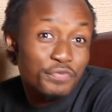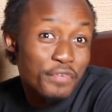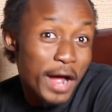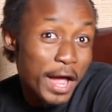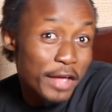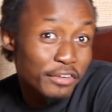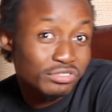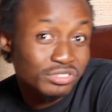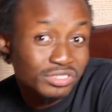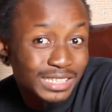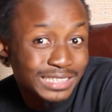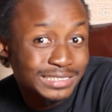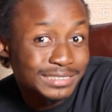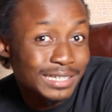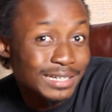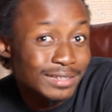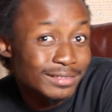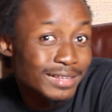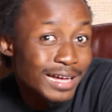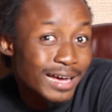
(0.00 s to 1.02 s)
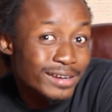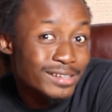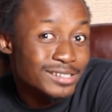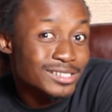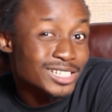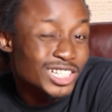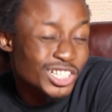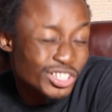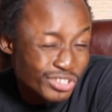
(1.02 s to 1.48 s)
5 cents, and that
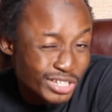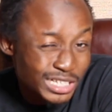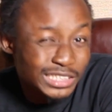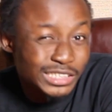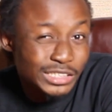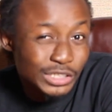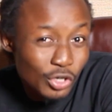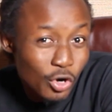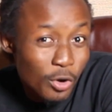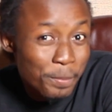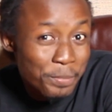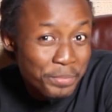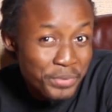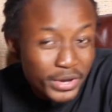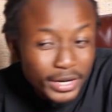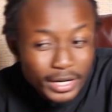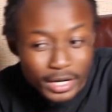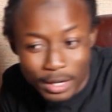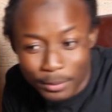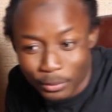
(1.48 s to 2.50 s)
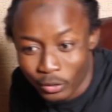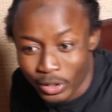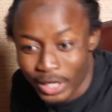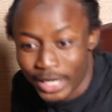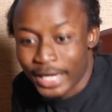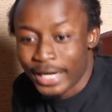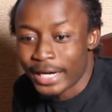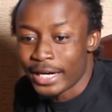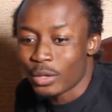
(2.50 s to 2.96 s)
is crazy, unbreakable.
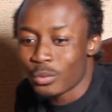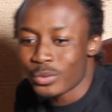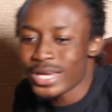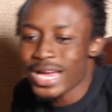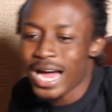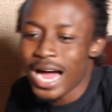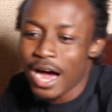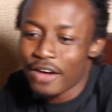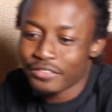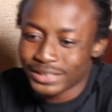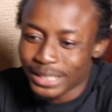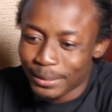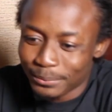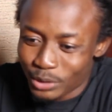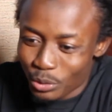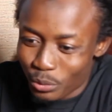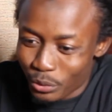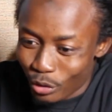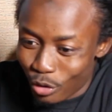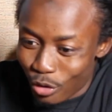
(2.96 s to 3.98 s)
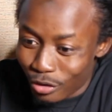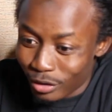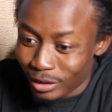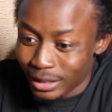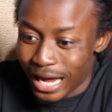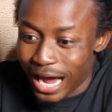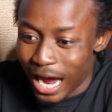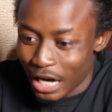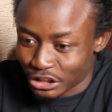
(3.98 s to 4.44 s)
And we have something we
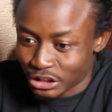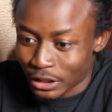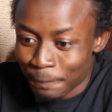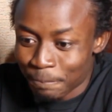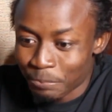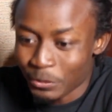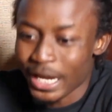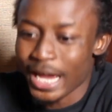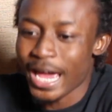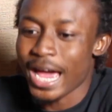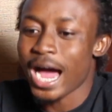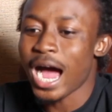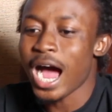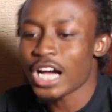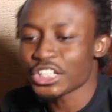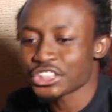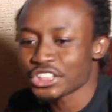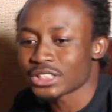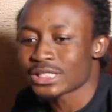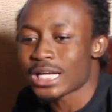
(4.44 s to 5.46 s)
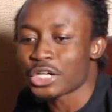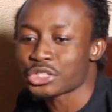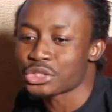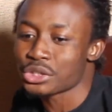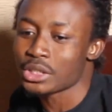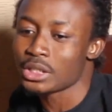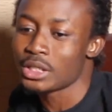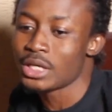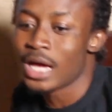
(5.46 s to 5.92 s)
call hash. A hash is
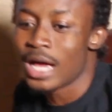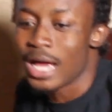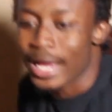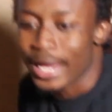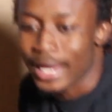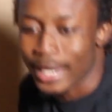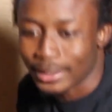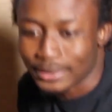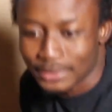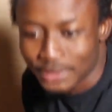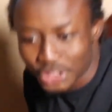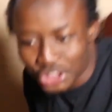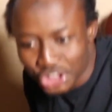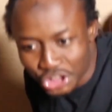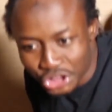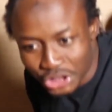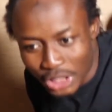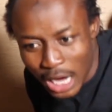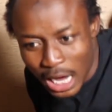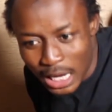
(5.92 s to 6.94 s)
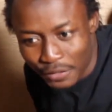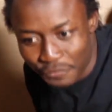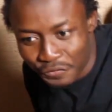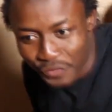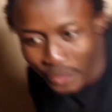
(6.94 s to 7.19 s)
actually a digital